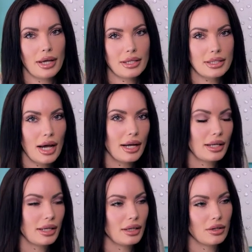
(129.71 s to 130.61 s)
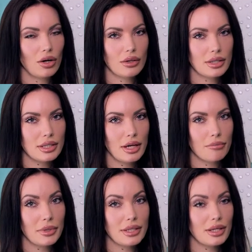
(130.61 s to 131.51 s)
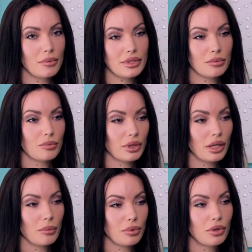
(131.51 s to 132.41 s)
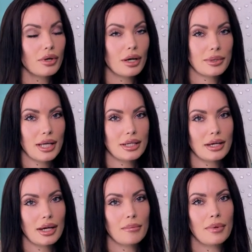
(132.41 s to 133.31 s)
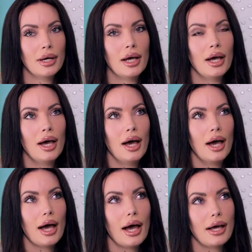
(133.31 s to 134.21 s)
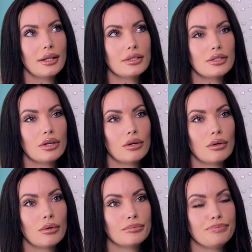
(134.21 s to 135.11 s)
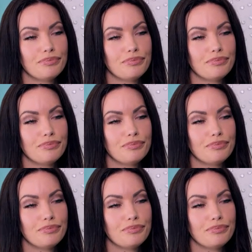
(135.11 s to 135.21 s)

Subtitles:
anxiety and all this stuff because I wasn't working a program at that time. And so